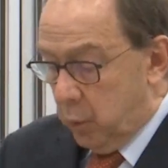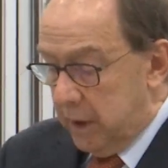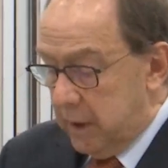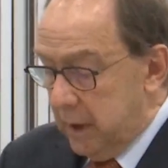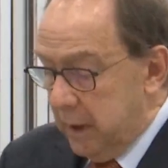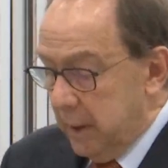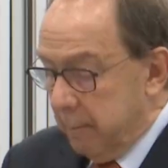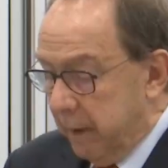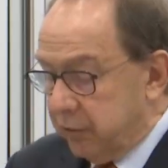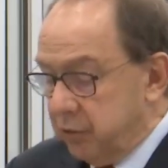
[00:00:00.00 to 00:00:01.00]
we
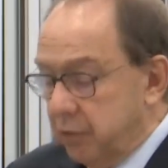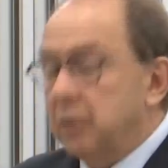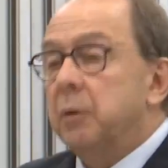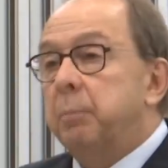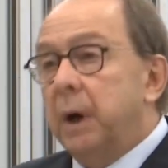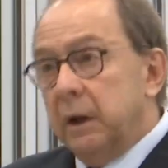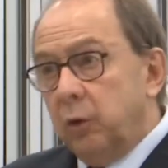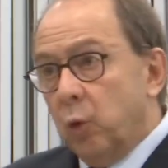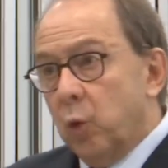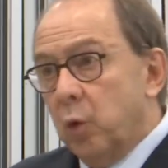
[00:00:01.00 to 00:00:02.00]
must, by
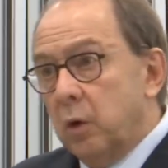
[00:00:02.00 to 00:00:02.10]
law,